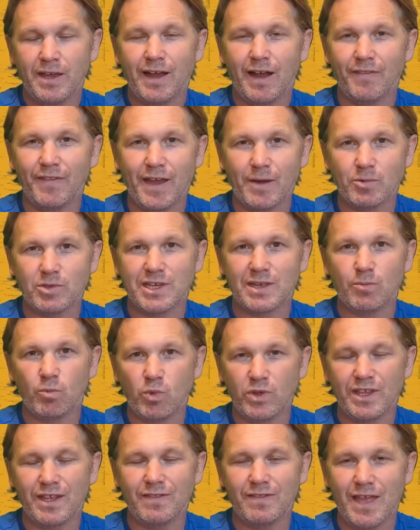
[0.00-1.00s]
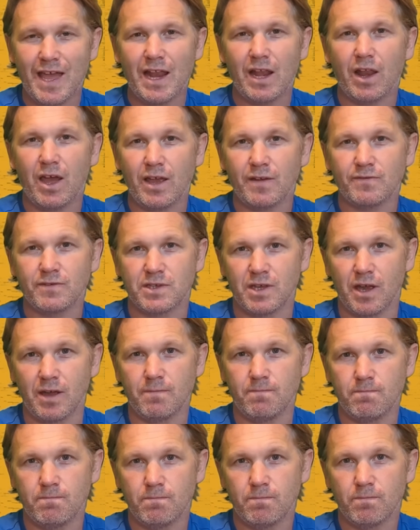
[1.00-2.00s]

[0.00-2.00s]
and that was it within their lifetime.